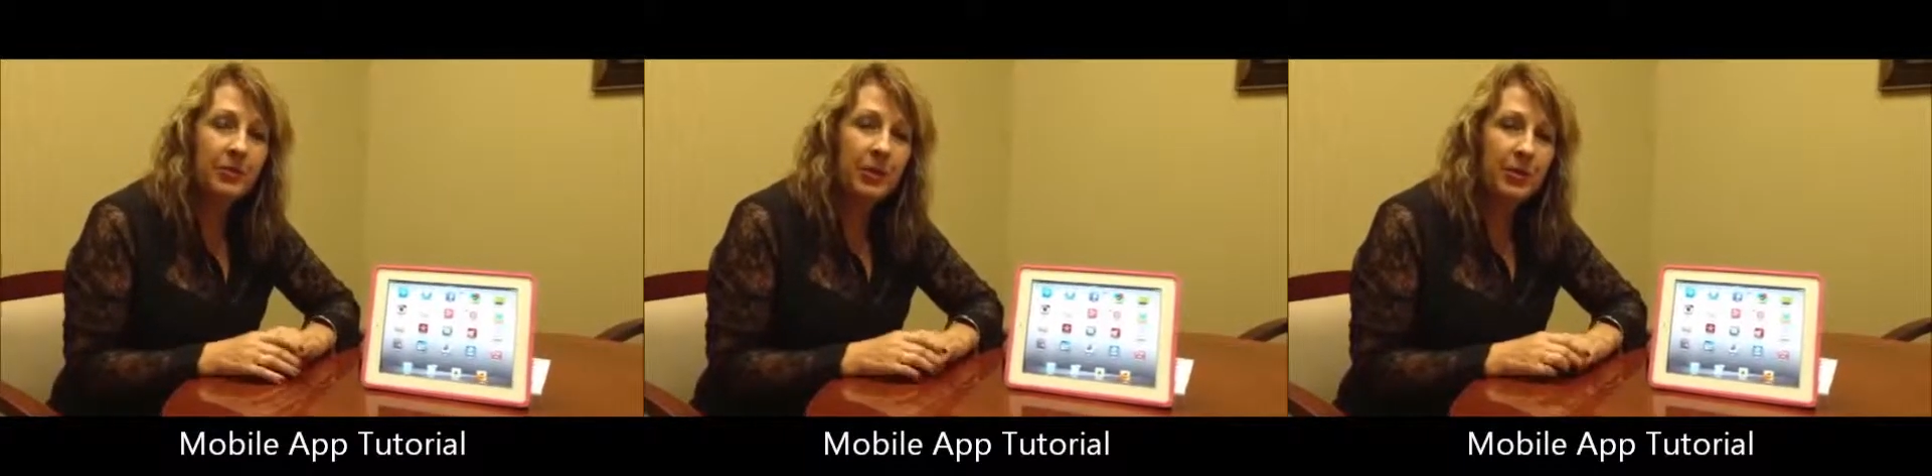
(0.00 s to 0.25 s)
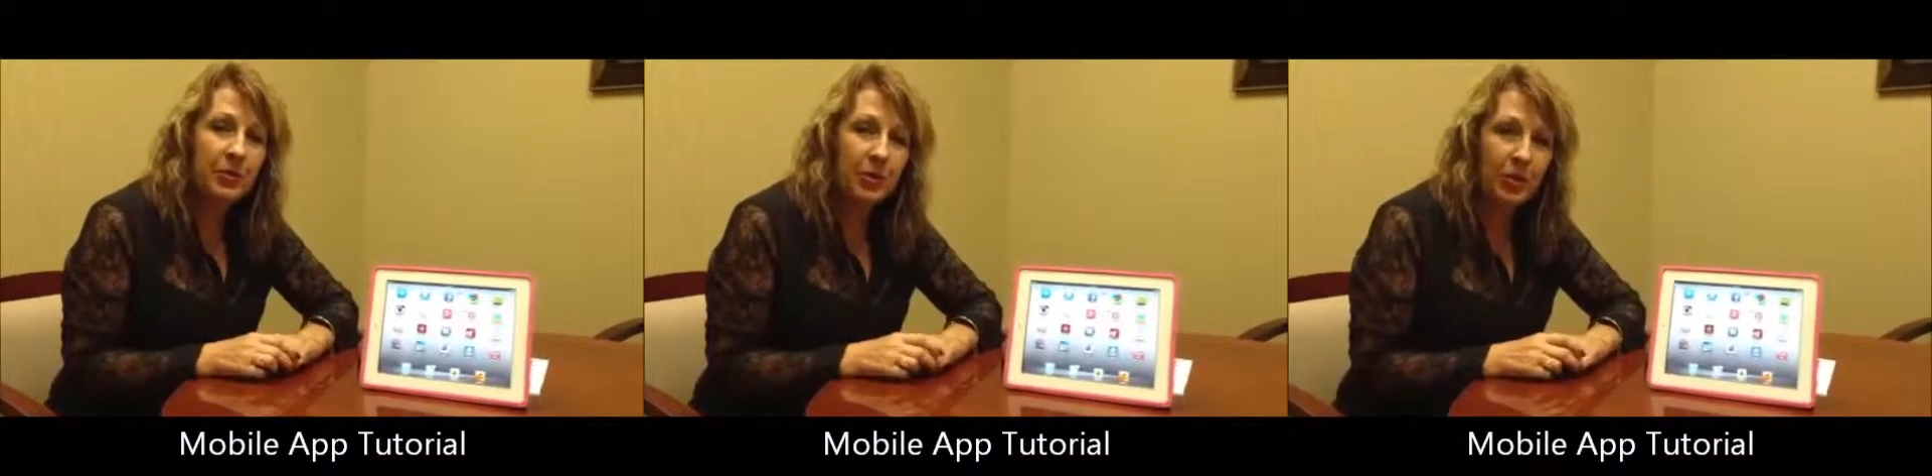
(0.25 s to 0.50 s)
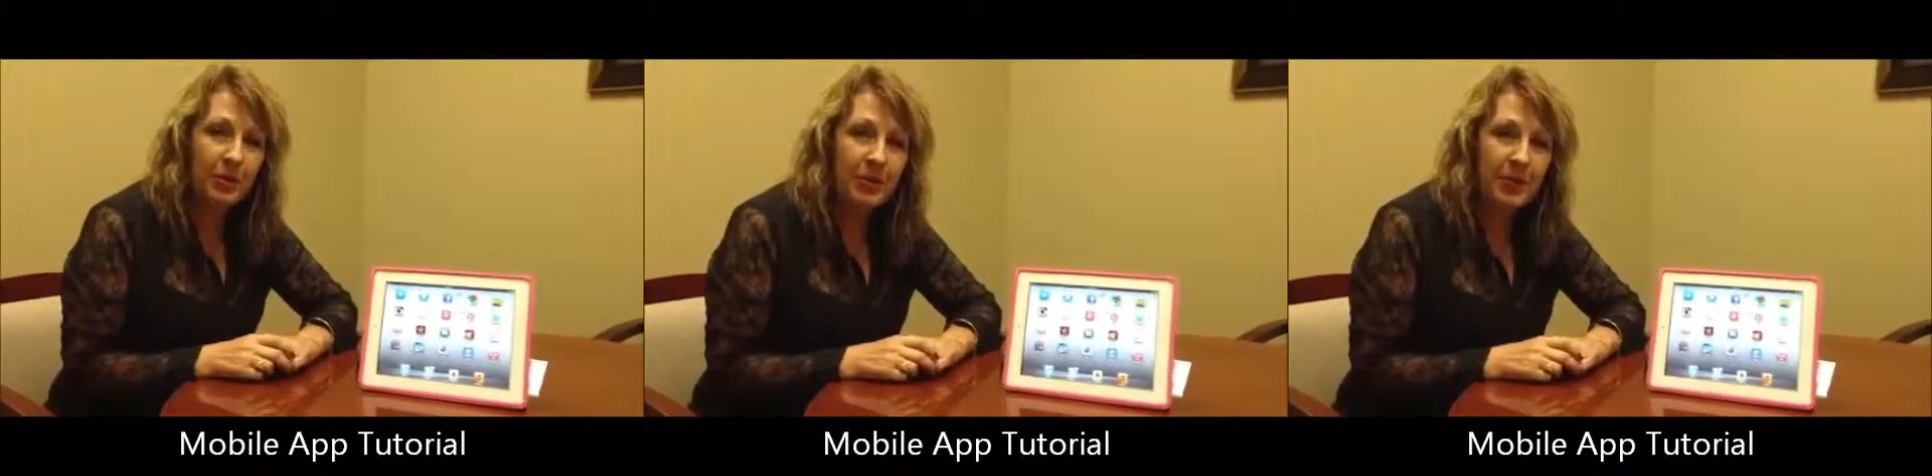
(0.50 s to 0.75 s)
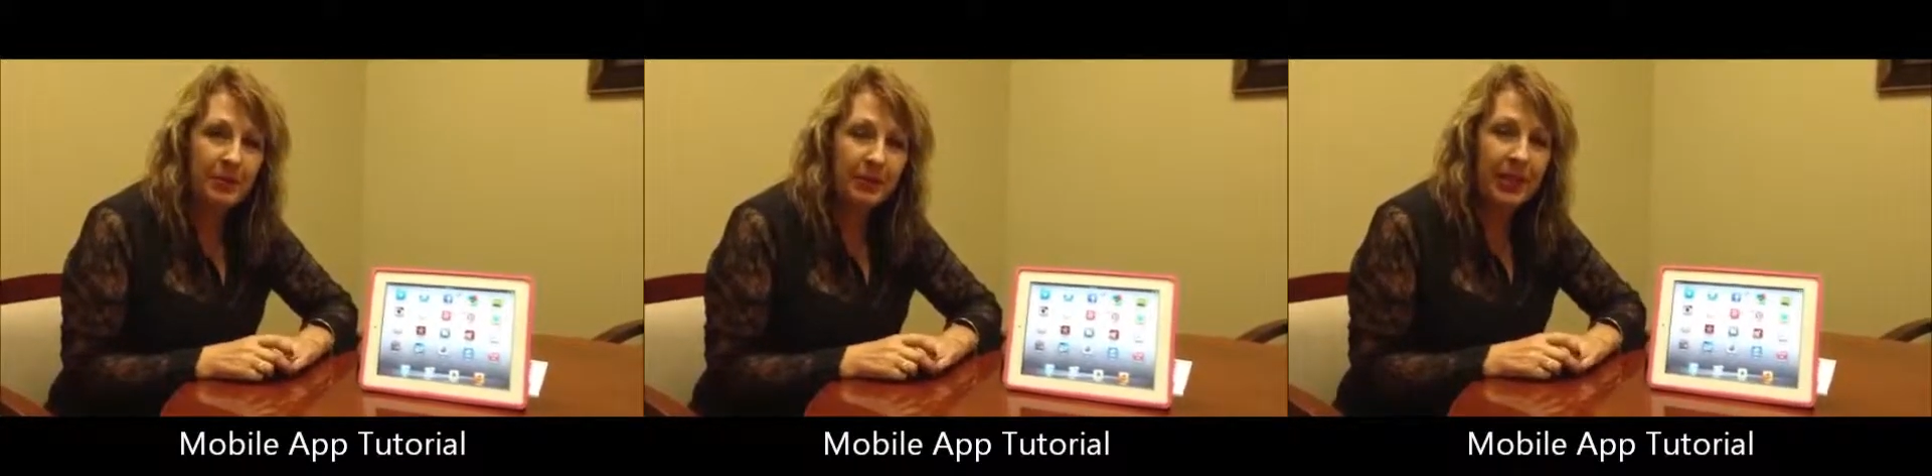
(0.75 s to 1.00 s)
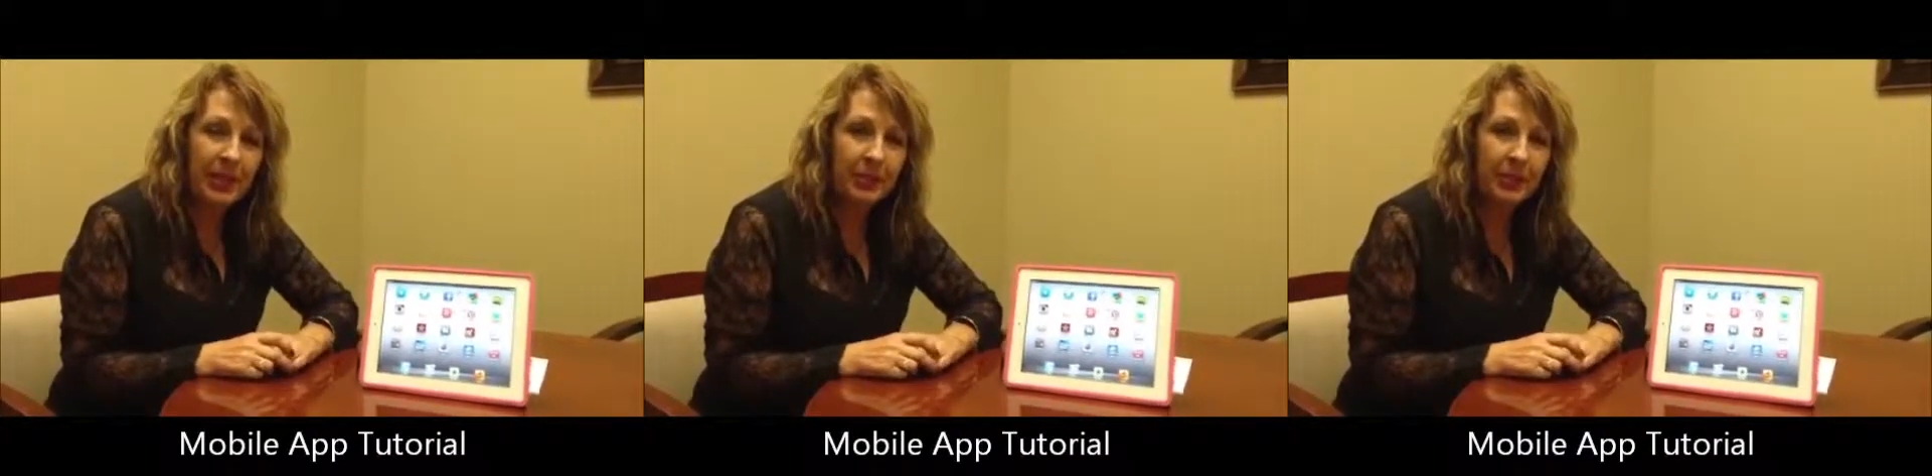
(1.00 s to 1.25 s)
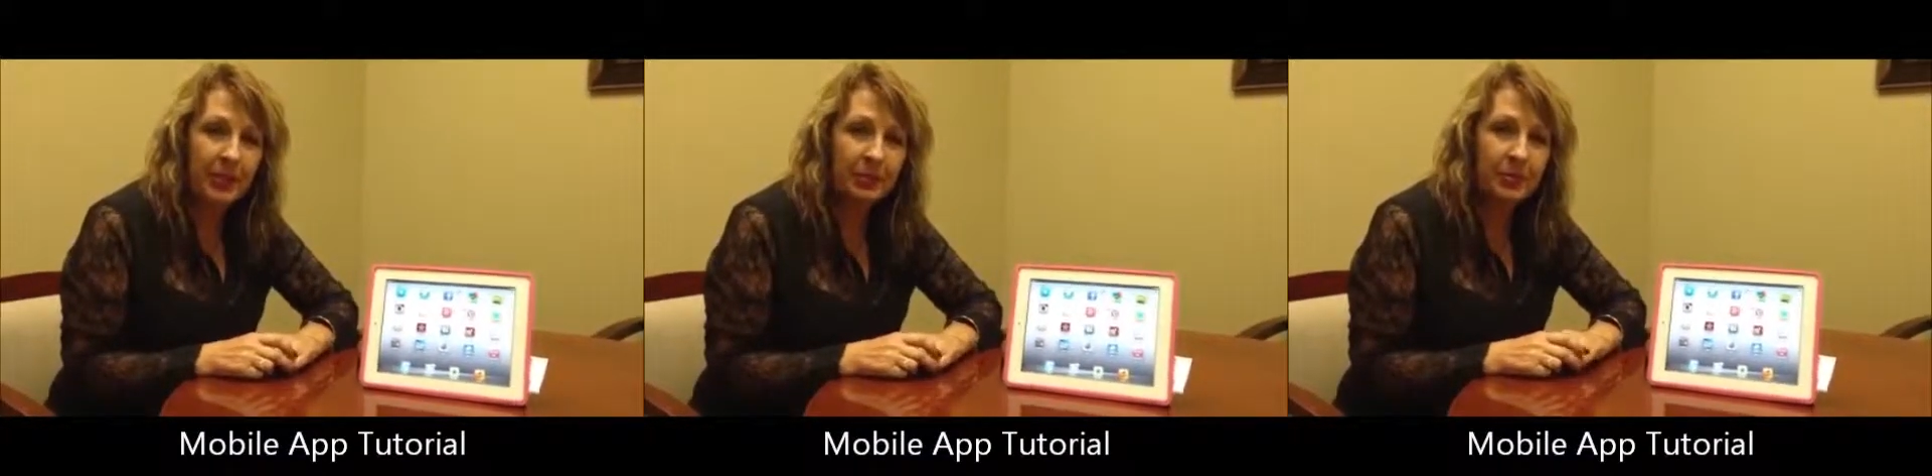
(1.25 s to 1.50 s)
the Mode and Durham team of
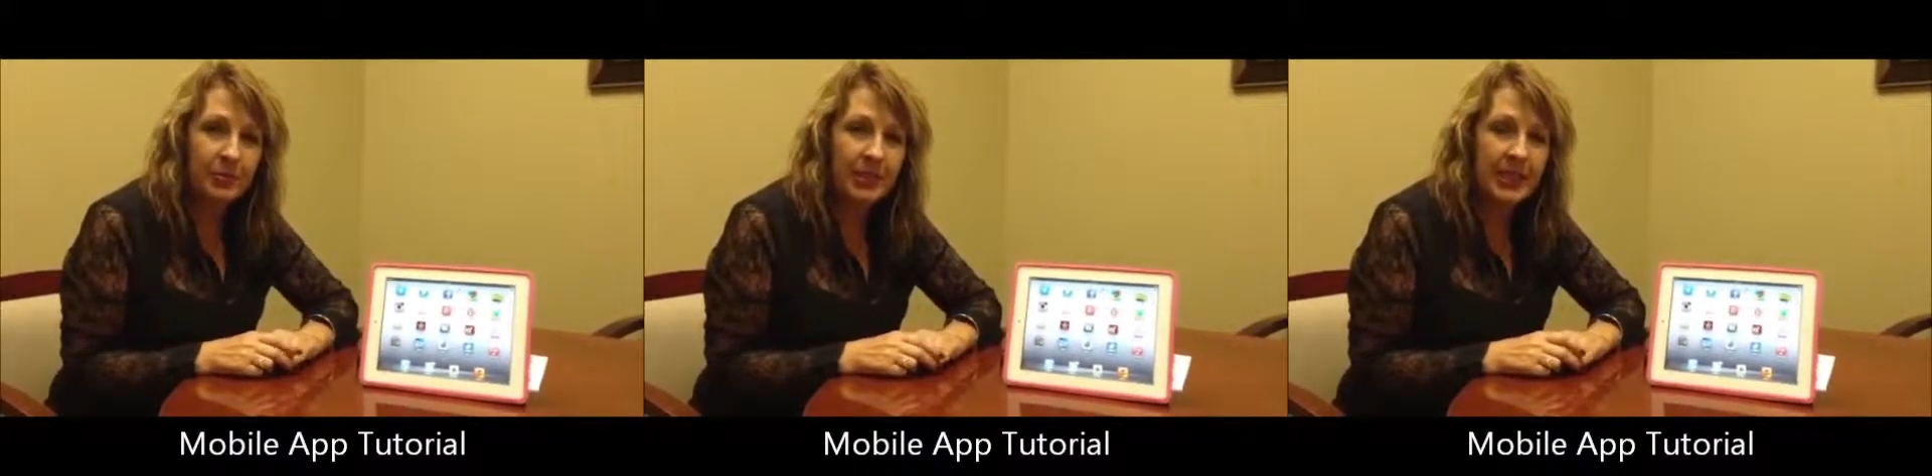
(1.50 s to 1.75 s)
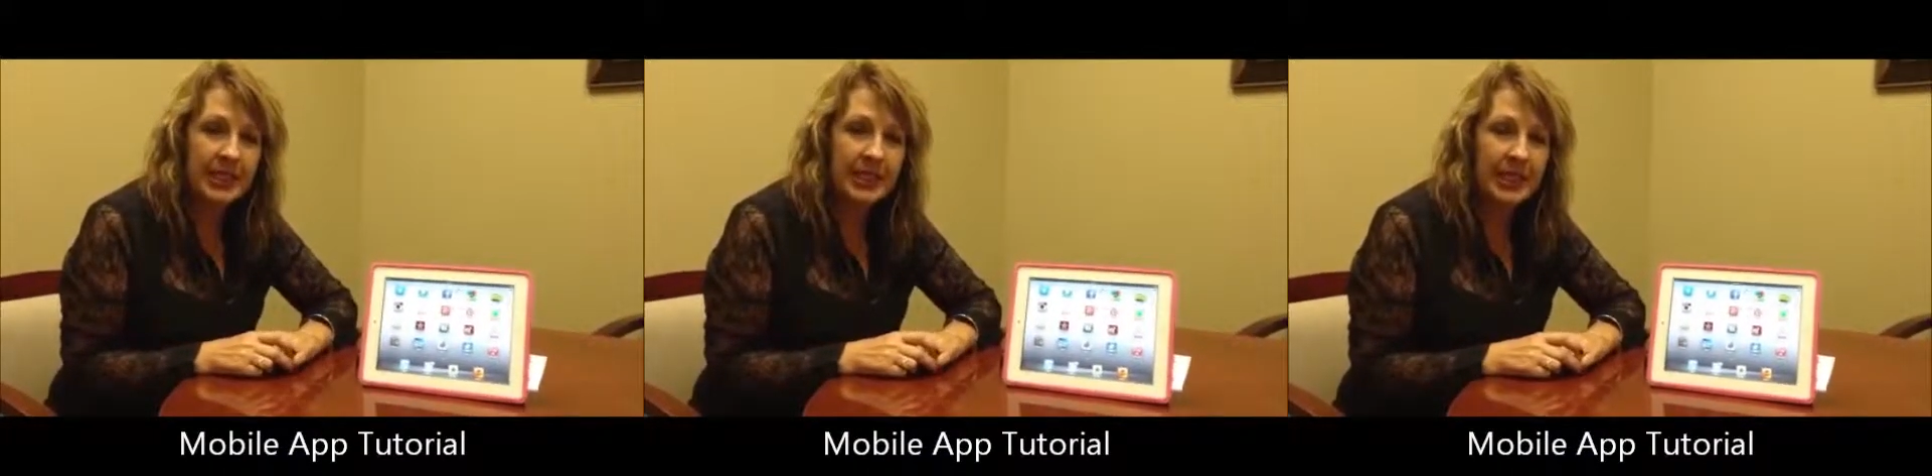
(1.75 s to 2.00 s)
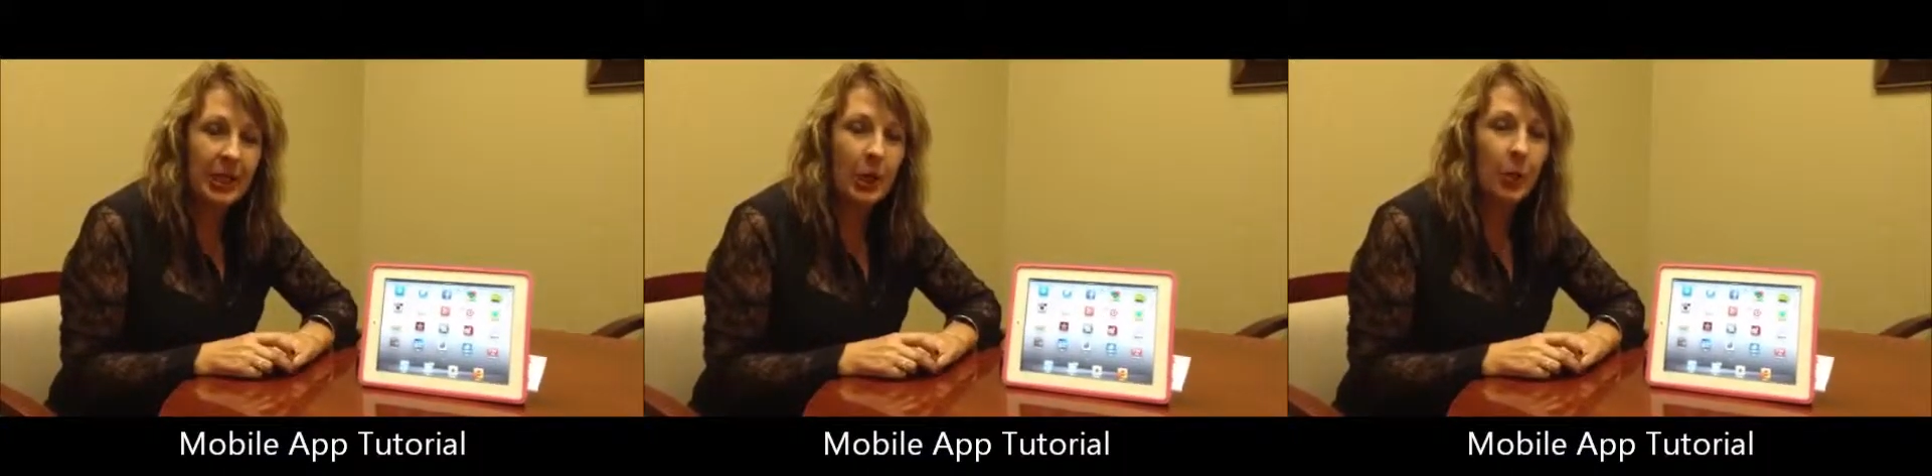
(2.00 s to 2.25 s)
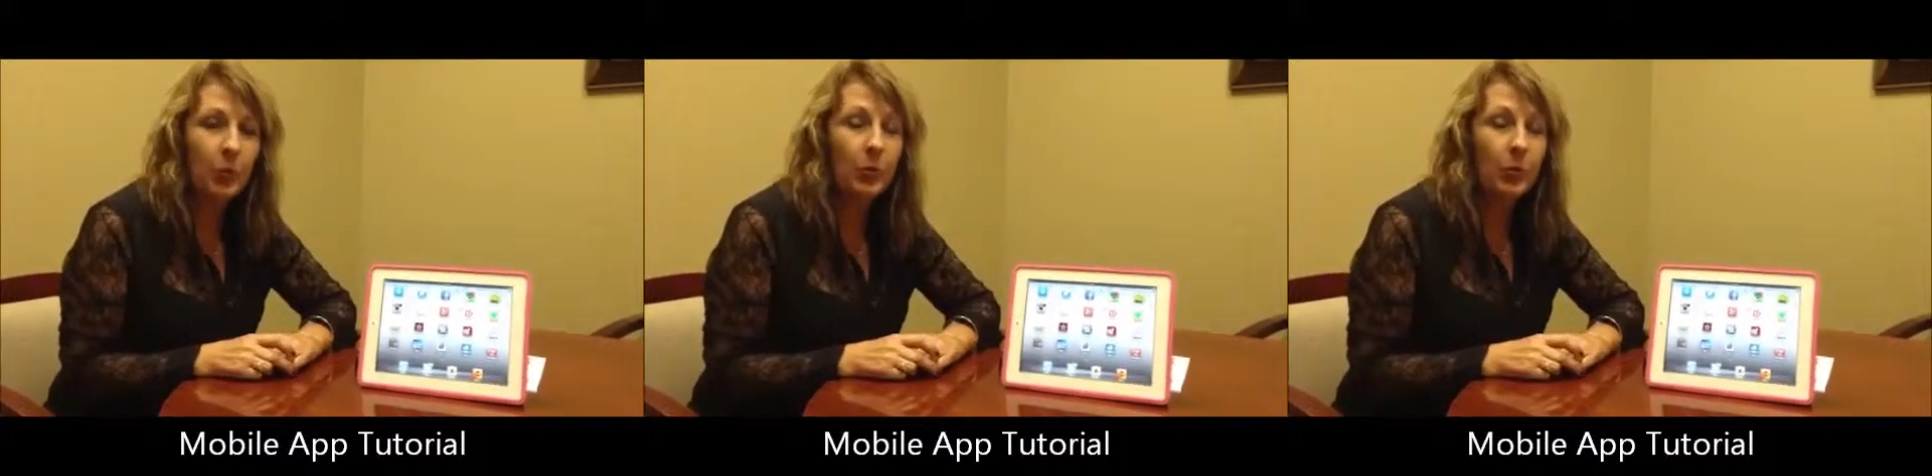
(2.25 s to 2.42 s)
Keller Williams Realty.